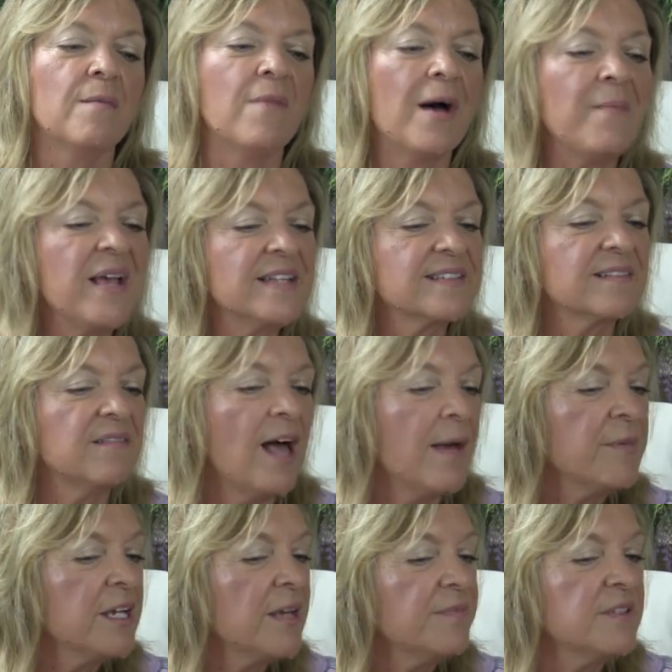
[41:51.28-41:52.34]
My man's
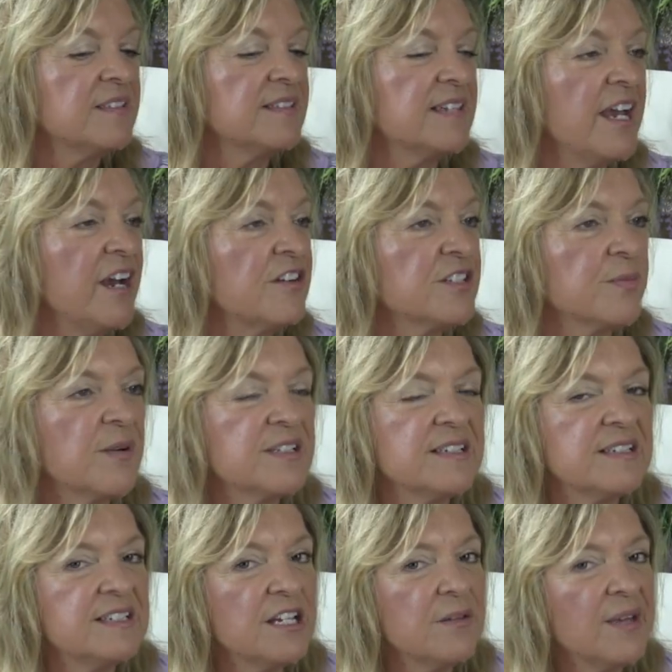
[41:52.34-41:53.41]
climbing up the stairs. What's
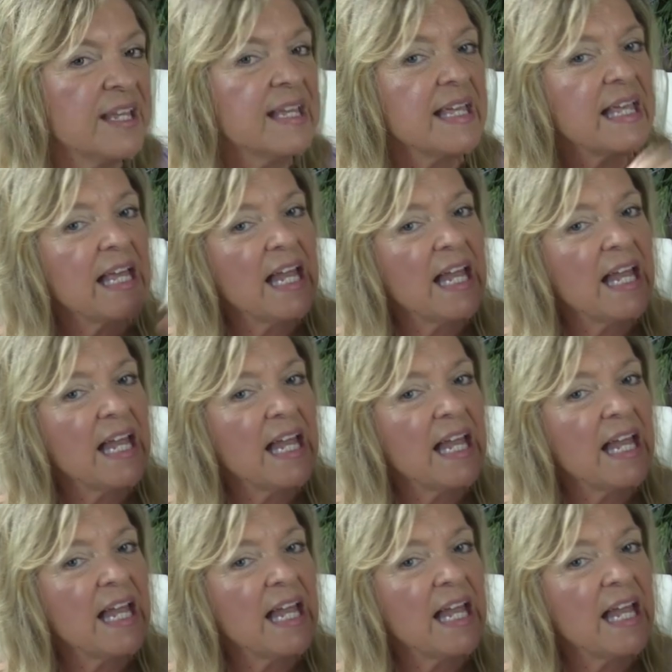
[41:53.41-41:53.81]
he doing?